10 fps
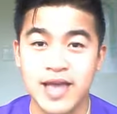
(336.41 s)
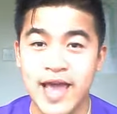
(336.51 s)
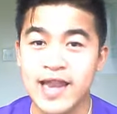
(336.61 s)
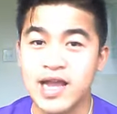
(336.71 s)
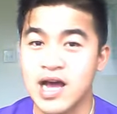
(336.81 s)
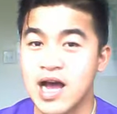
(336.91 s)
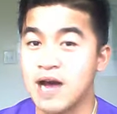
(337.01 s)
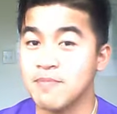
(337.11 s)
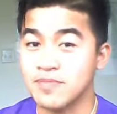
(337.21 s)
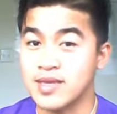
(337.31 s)
and
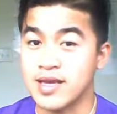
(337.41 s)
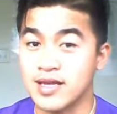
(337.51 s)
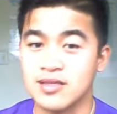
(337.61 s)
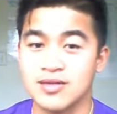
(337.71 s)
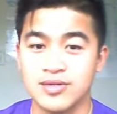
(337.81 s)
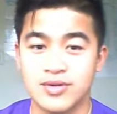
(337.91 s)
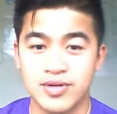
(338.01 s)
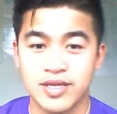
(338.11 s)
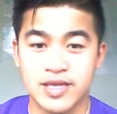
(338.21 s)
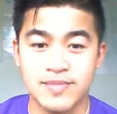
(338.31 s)
update your
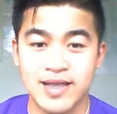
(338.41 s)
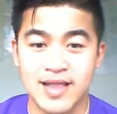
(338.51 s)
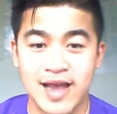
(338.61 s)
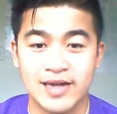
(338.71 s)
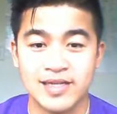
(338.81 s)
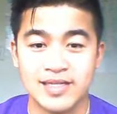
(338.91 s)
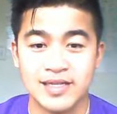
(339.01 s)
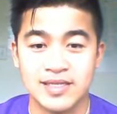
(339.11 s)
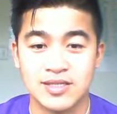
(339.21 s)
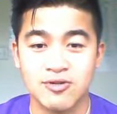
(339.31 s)
email
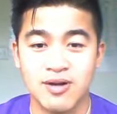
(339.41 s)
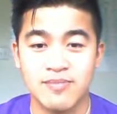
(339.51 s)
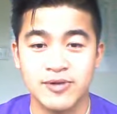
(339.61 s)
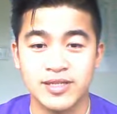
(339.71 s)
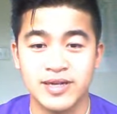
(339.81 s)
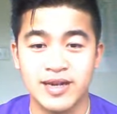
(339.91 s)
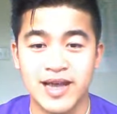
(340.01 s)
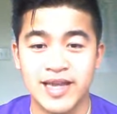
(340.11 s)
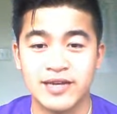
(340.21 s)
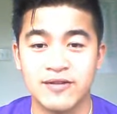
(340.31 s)
addresses to avoid
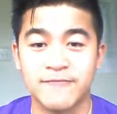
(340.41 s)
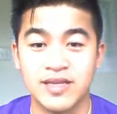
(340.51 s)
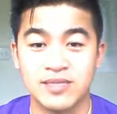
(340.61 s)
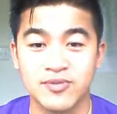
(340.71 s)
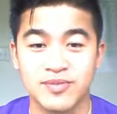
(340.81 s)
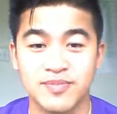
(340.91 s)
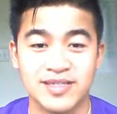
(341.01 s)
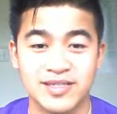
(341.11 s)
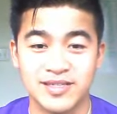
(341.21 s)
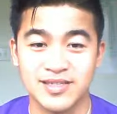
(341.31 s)
relying on Facebook
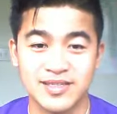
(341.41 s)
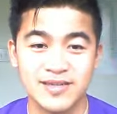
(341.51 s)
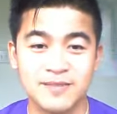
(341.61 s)
messages.